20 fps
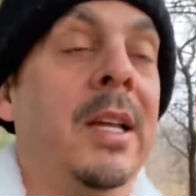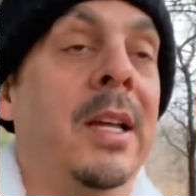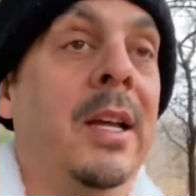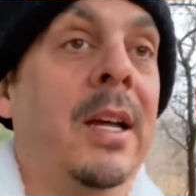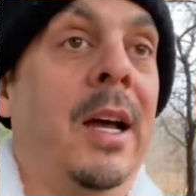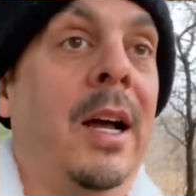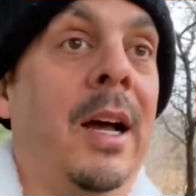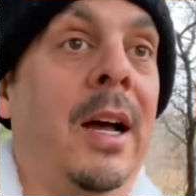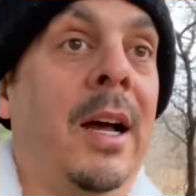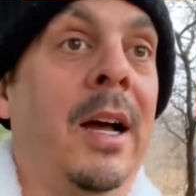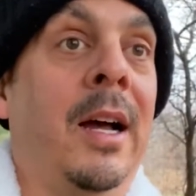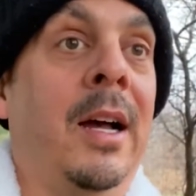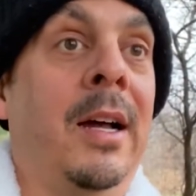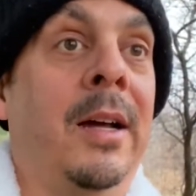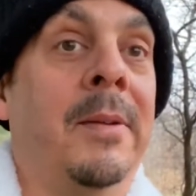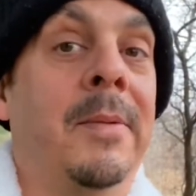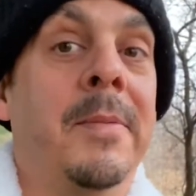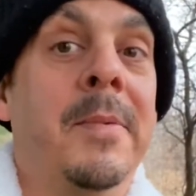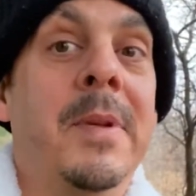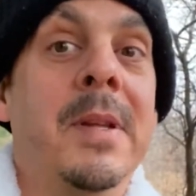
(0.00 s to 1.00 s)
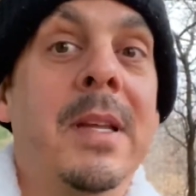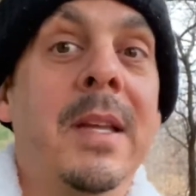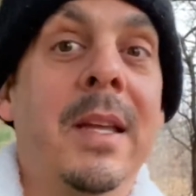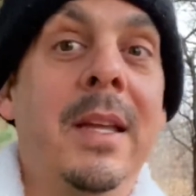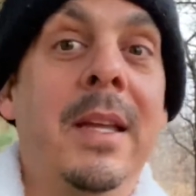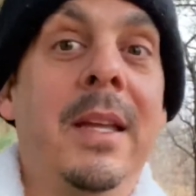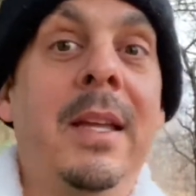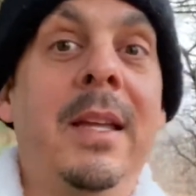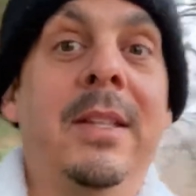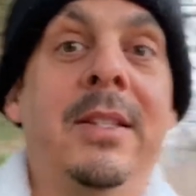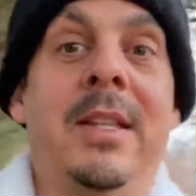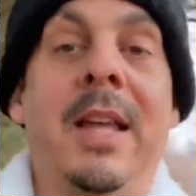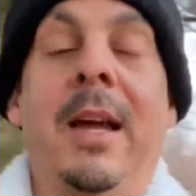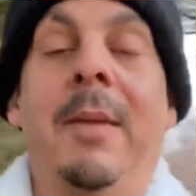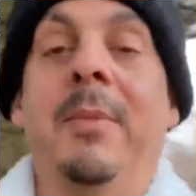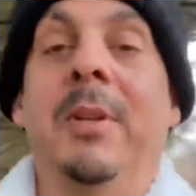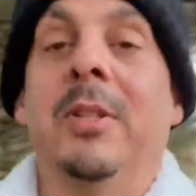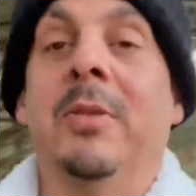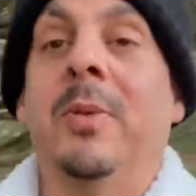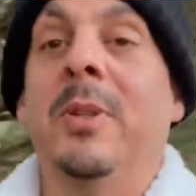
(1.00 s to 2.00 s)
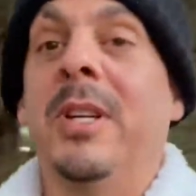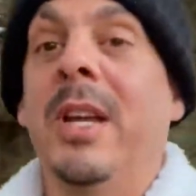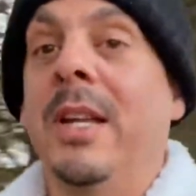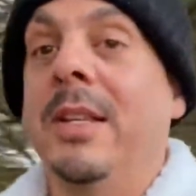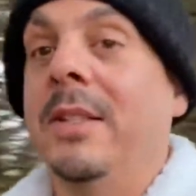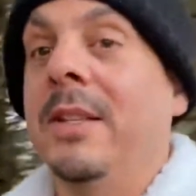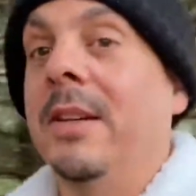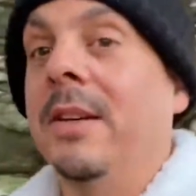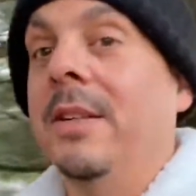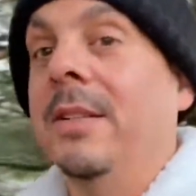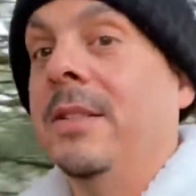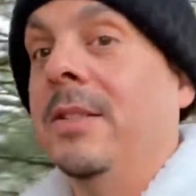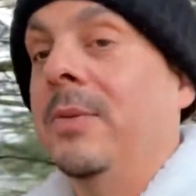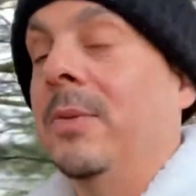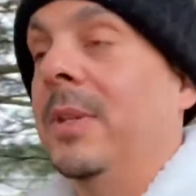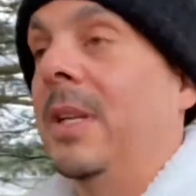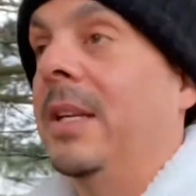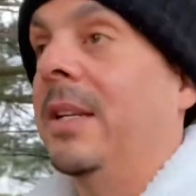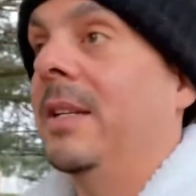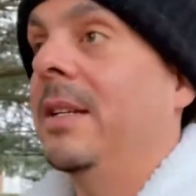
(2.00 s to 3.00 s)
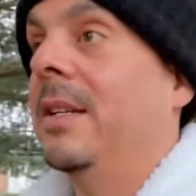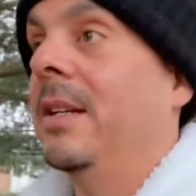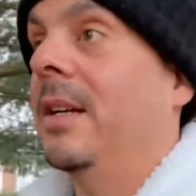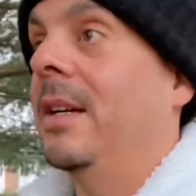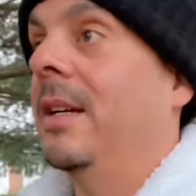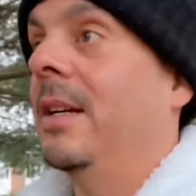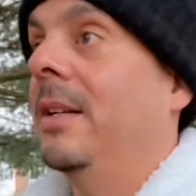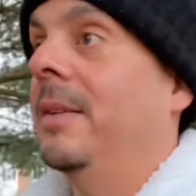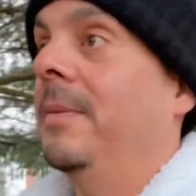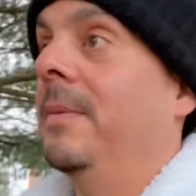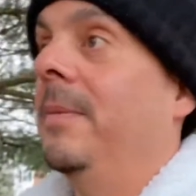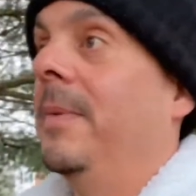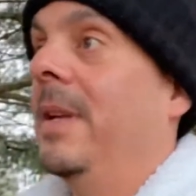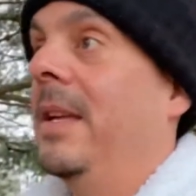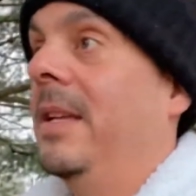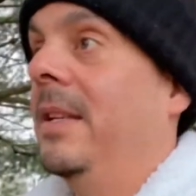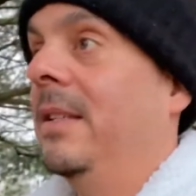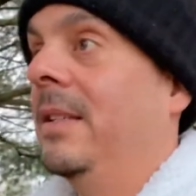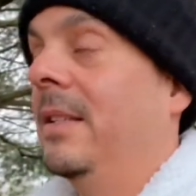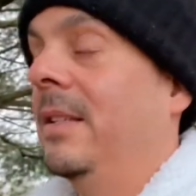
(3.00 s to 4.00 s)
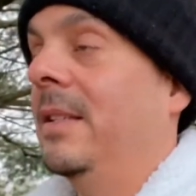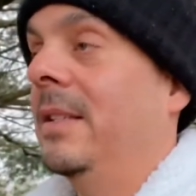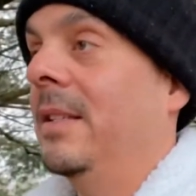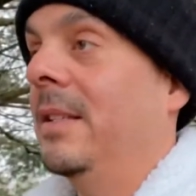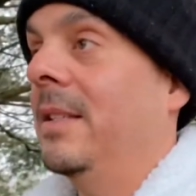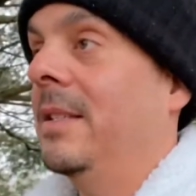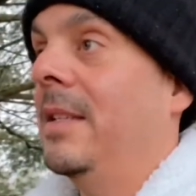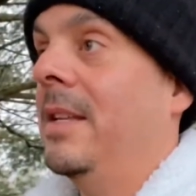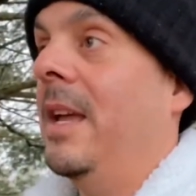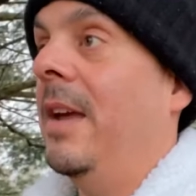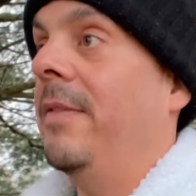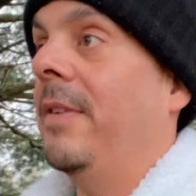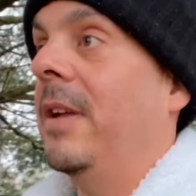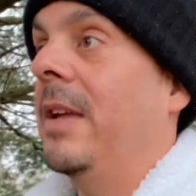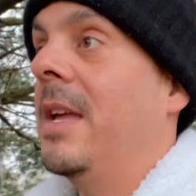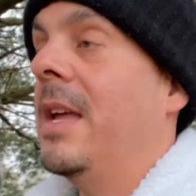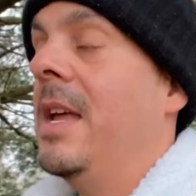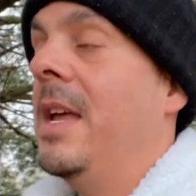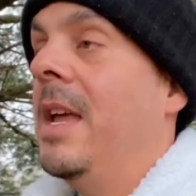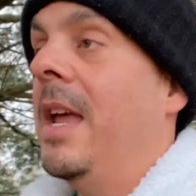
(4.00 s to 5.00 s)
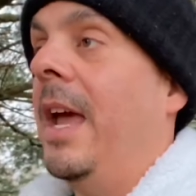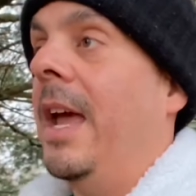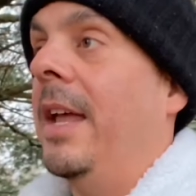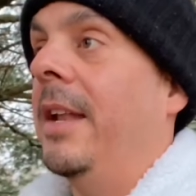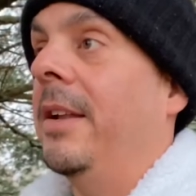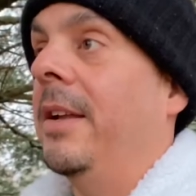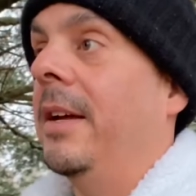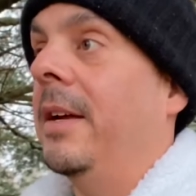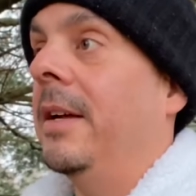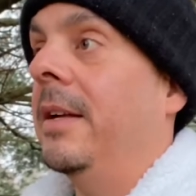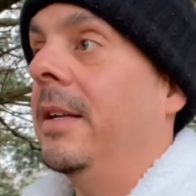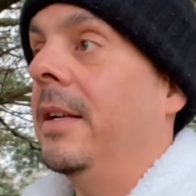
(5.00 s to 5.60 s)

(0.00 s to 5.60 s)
uh, is that I'm going to switch hands here because it's really uh, heavy. And uh,